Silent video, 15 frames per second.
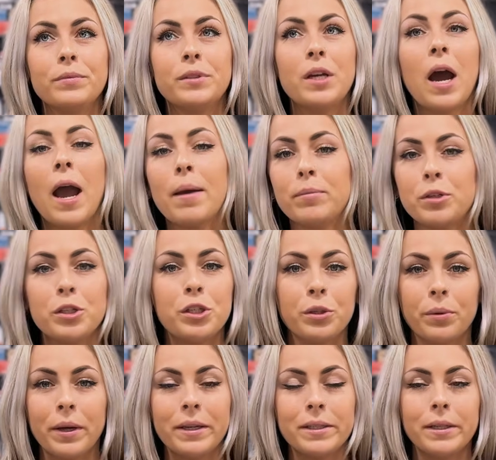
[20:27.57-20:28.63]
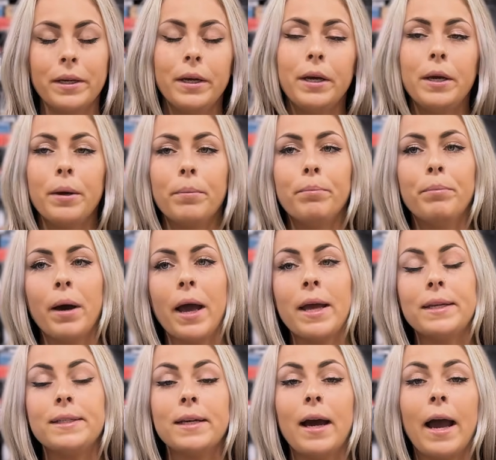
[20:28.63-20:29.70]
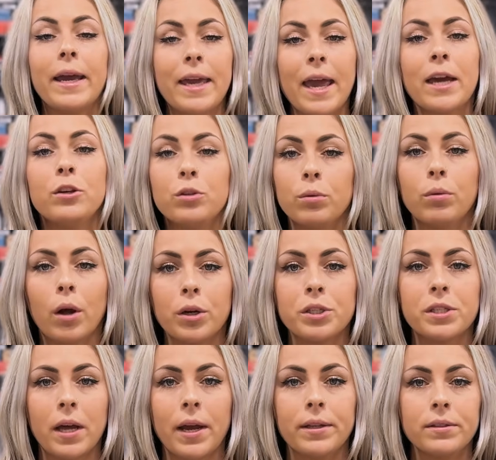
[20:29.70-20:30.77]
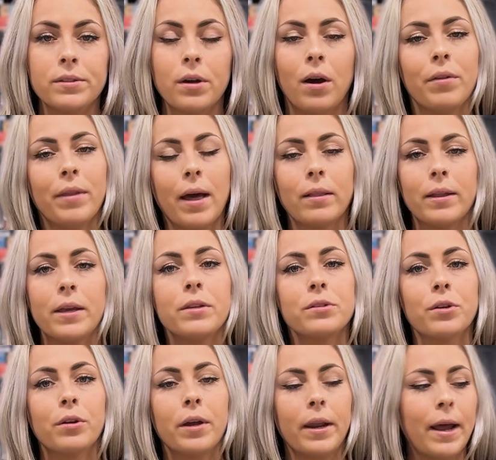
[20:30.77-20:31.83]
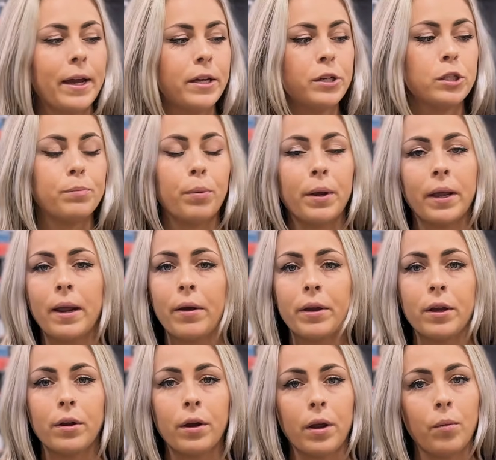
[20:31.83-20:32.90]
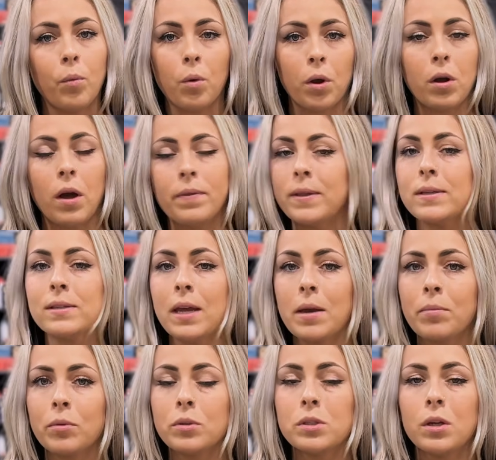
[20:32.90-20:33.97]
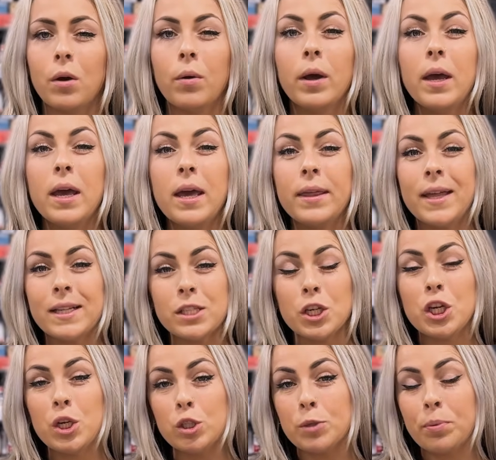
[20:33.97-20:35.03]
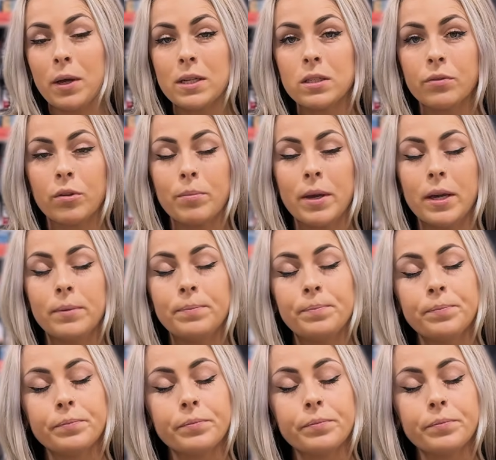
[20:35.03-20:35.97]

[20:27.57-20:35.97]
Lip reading: time to do it, but I can do large signs on that laser, and I can just bring it out here and work on this table. So that's a huge plus for me.